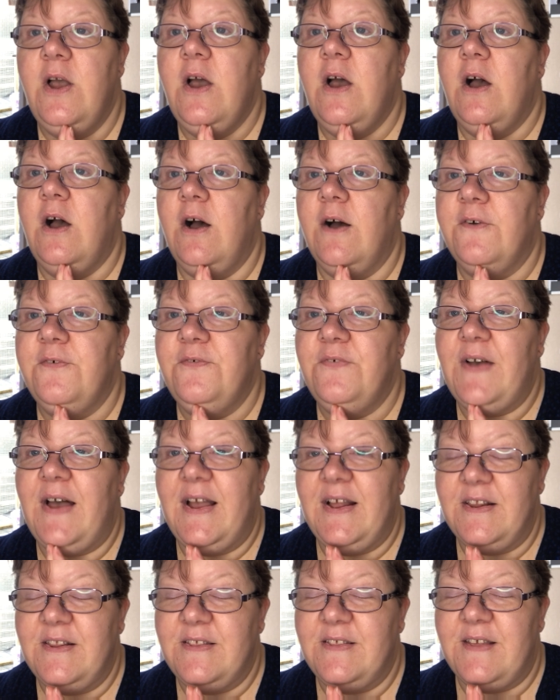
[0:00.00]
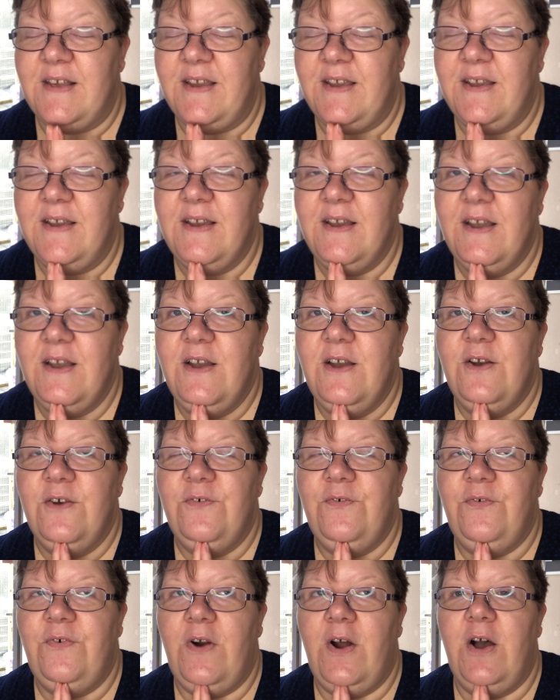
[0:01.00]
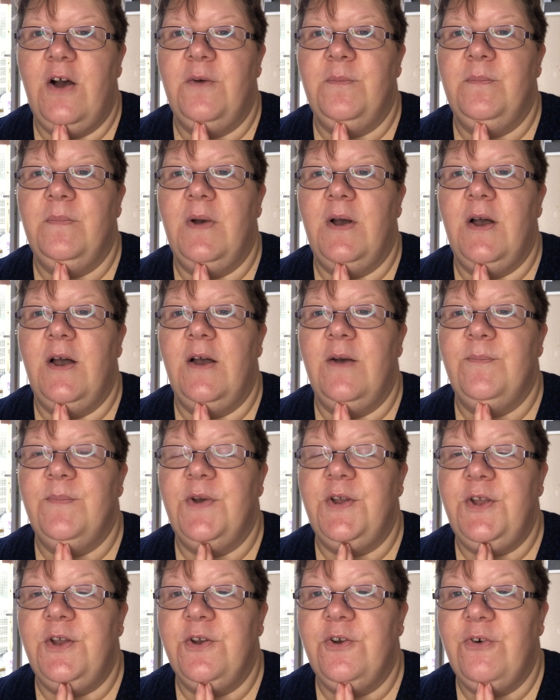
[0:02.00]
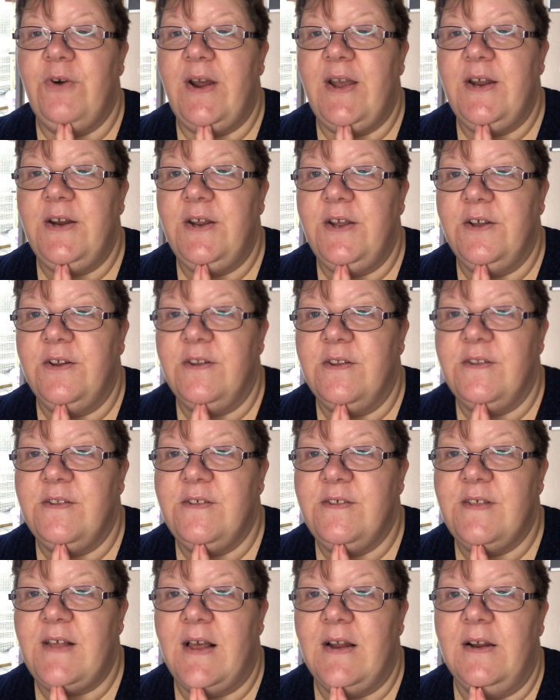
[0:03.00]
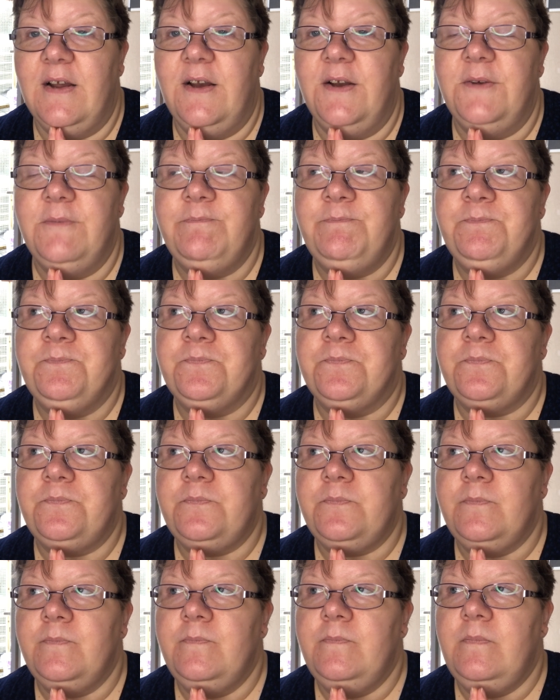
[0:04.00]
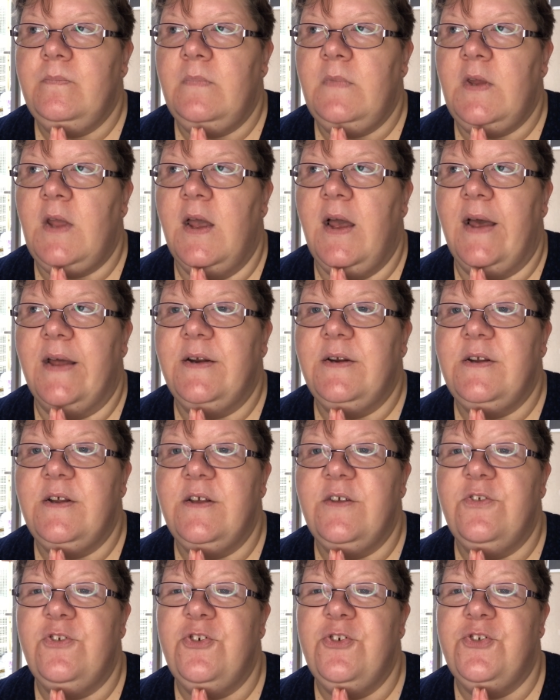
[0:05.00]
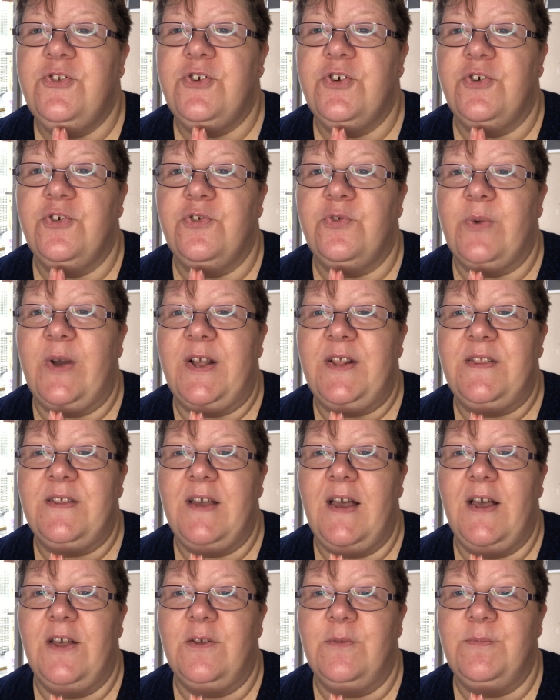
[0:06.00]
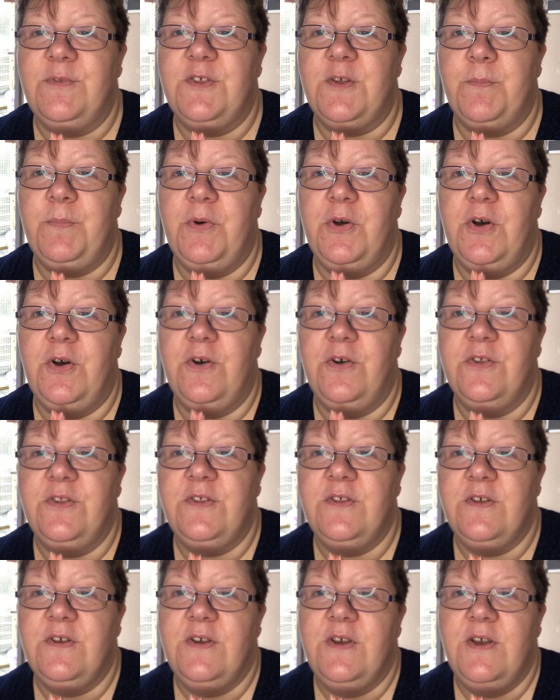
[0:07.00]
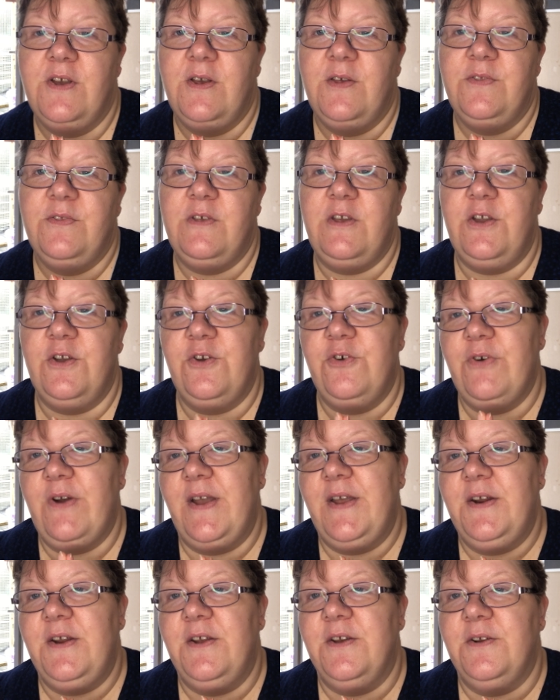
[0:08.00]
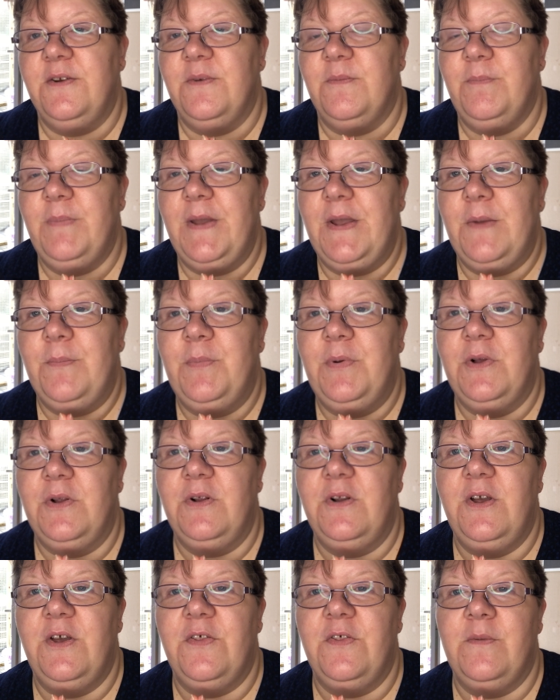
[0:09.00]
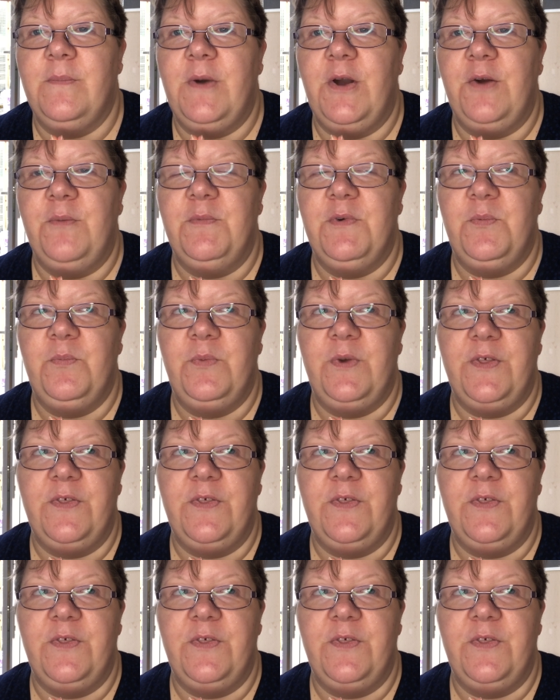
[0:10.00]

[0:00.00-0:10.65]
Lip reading: off Etsy from a Ukrainian seller, and it's just a good way to help support the Ukrainian people at the moment